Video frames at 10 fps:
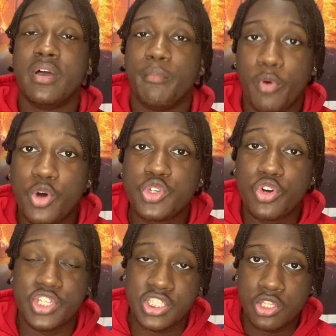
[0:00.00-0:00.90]
Paul
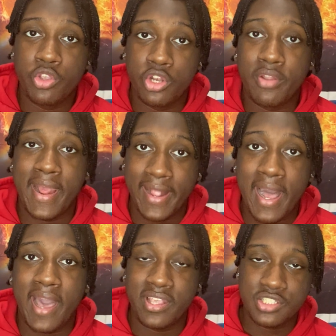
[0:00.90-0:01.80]
George is still, you know, that
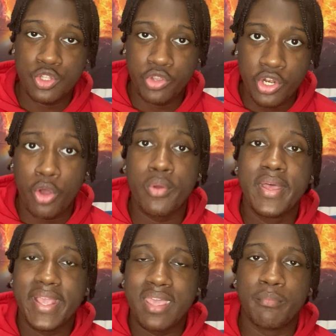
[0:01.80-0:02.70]
guy. He still, you know,
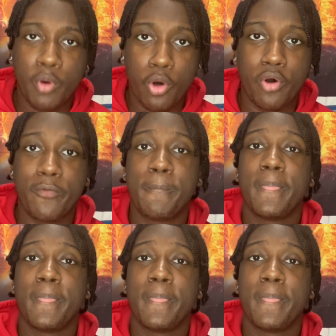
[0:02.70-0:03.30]
can ball.